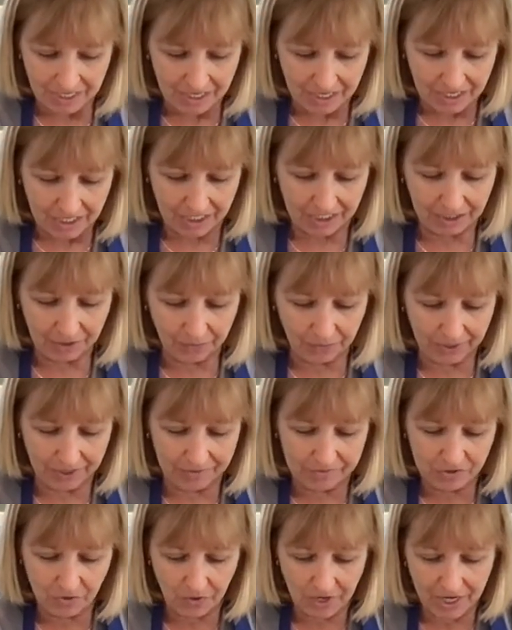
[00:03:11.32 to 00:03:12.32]
Anyway,
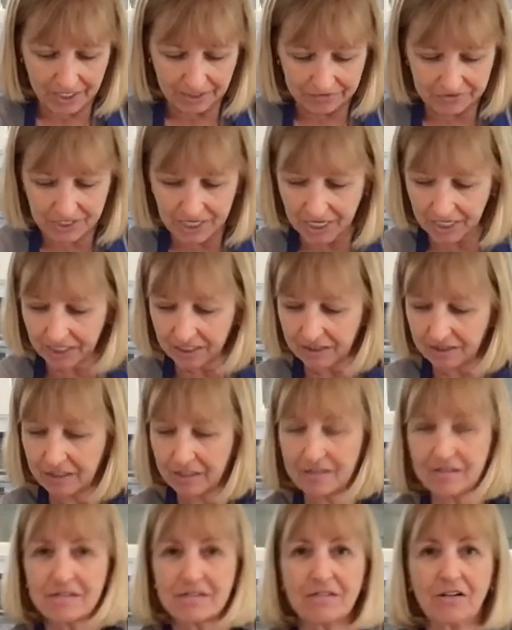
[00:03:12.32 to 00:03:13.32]
so I have taken
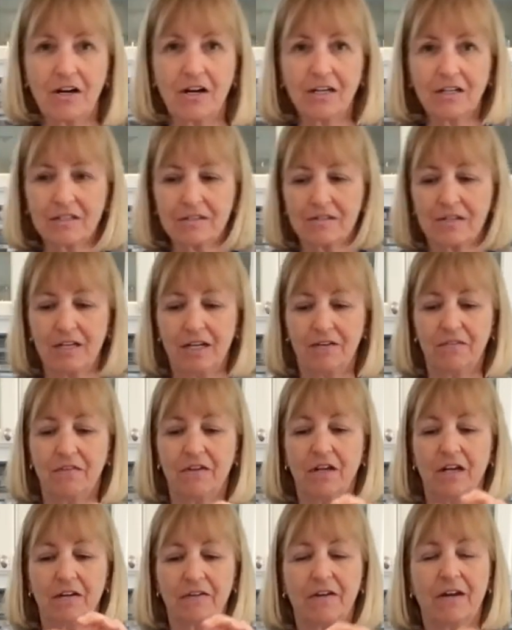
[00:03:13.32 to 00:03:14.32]
these stalks and
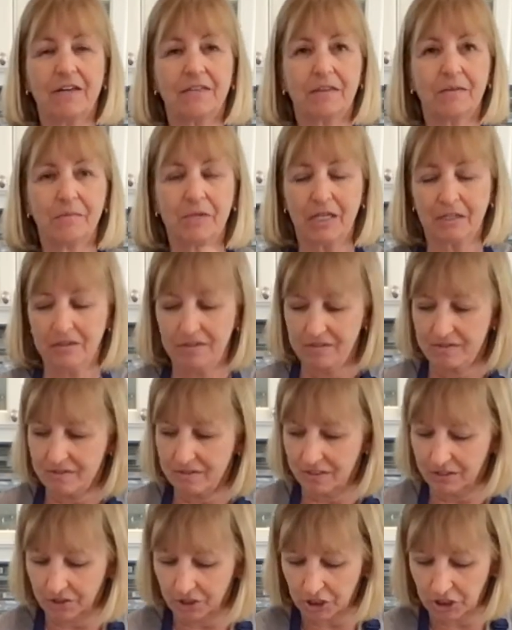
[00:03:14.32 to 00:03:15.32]
I cut them down the
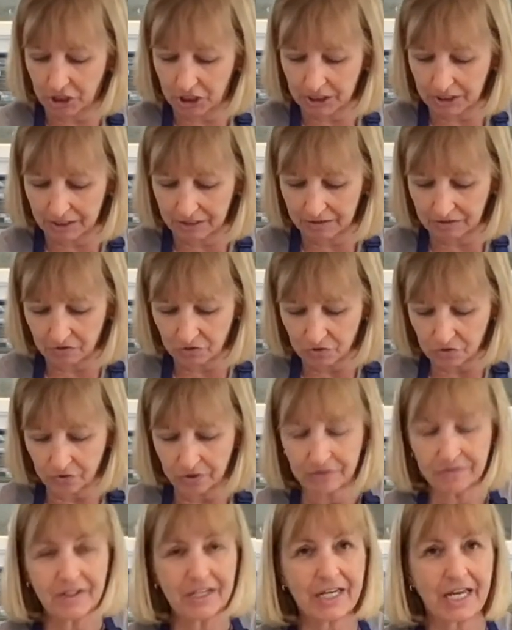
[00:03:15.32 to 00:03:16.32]
center, and sort
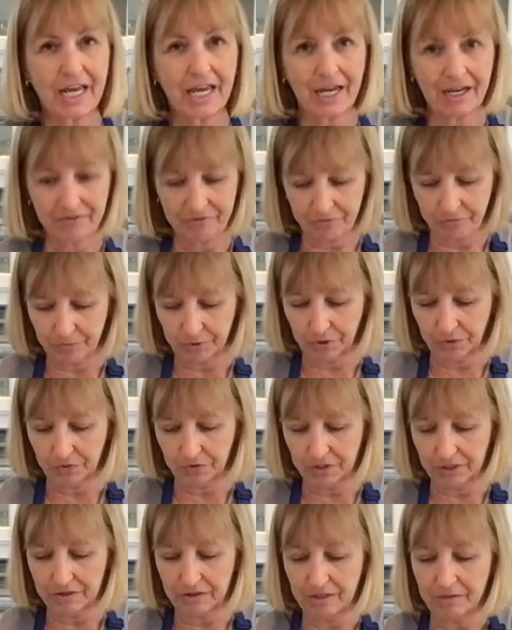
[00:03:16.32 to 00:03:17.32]
of like a half moon,
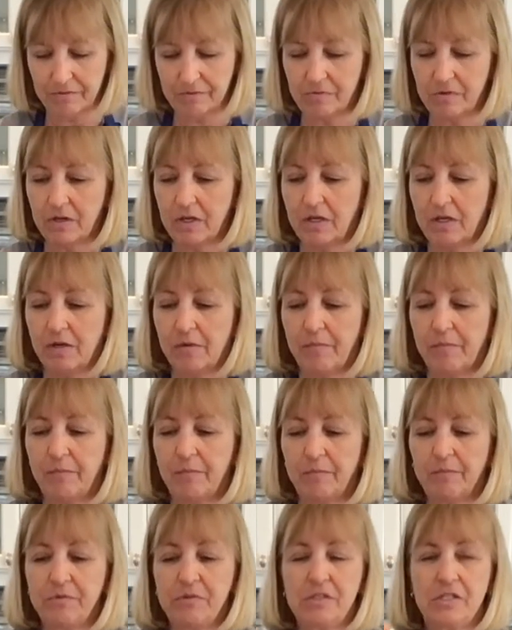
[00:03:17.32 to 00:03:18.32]
and then
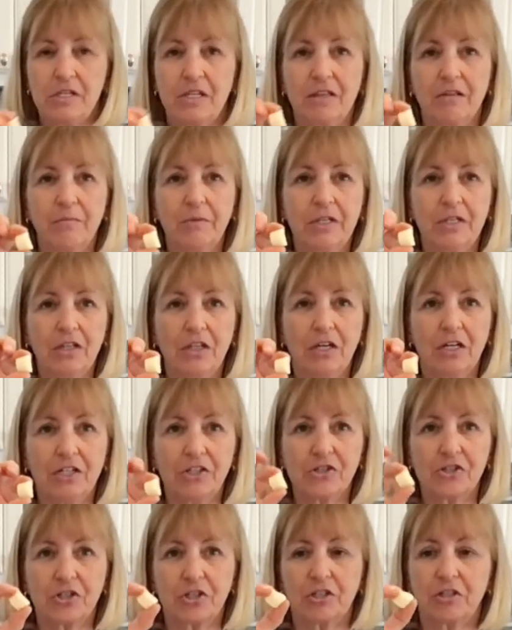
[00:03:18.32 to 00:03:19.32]
did them in
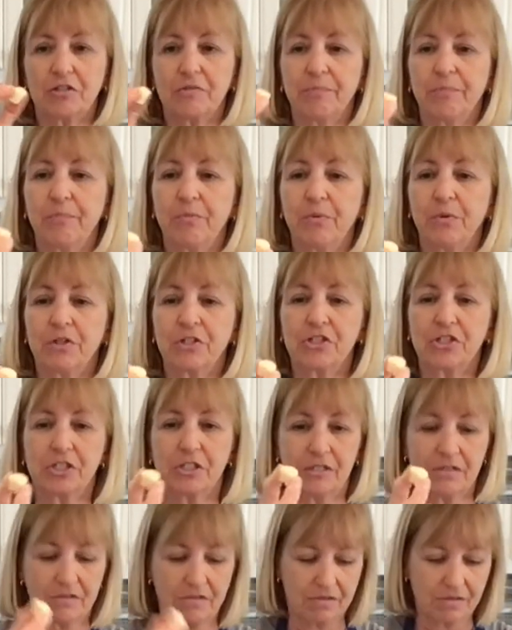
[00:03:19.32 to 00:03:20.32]
larger
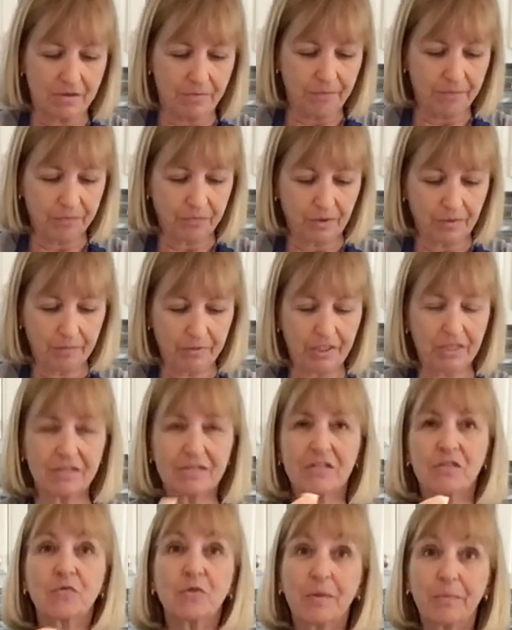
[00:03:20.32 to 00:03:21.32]
portions because
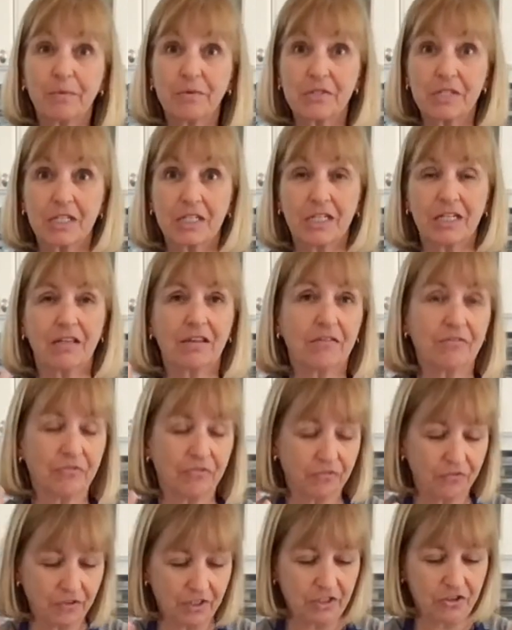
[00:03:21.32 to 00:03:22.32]
it's representing the
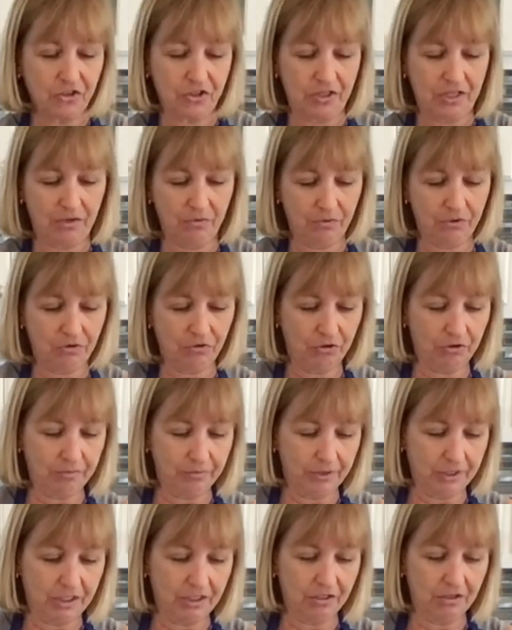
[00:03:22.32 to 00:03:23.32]
fish that would
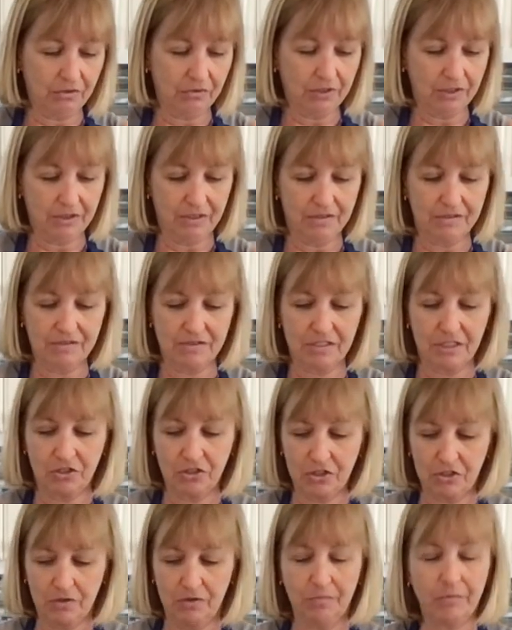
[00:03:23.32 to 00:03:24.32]
normally go in this dish.
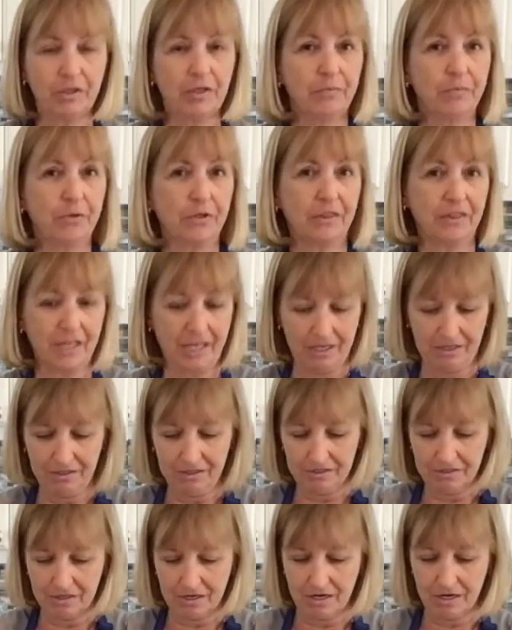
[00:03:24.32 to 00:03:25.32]
So I'm going to put that on
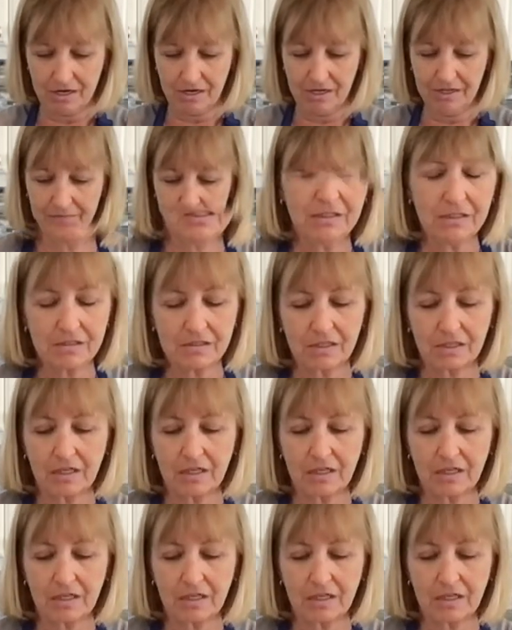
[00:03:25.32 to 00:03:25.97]
top.